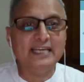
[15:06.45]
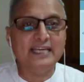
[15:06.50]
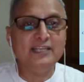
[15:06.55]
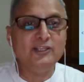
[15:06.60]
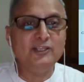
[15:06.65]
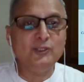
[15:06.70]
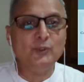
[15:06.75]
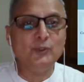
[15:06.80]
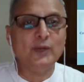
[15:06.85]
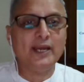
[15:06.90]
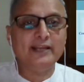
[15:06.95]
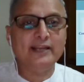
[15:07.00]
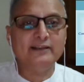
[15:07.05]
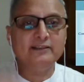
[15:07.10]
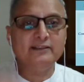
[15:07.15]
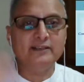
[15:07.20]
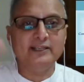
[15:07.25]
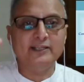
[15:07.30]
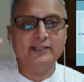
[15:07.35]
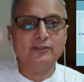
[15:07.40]
then you
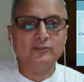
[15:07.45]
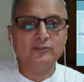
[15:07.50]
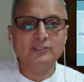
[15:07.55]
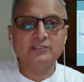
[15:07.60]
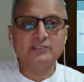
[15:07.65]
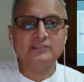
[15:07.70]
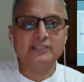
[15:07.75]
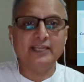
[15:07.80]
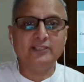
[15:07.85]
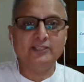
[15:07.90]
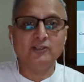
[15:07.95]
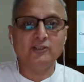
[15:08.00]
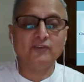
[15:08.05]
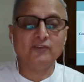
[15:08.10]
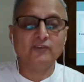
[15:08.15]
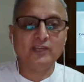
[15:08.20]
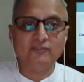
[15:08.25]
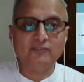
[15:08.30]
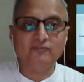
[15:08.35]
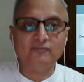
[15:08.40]
enter into the stage
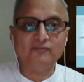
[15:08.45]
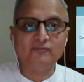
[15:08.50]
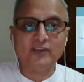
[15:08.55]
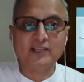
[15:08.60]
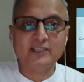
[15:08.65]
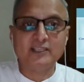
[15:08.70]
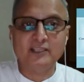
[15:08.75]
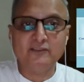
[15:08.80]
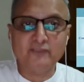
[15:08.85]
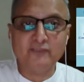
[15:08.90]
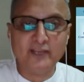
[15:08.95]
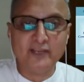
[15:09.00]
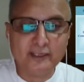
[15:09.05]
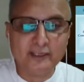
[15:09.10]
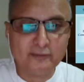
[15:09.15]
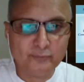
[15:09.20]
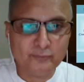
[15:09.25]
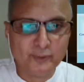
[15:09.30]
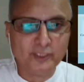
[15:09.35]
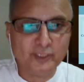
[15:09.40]
of
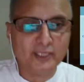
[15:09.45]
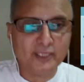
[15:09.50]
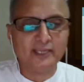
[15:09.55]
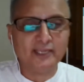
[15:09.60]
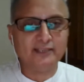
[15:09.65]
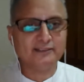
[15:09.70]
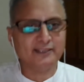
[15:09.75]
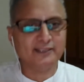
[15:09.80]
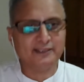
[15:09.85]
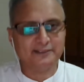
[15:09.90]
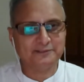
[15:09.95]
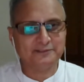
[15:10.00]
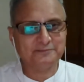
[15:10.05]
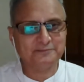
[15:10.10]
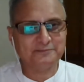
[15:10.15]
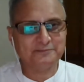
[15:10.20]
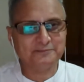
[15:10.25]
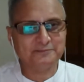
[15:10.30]
effectively communicating.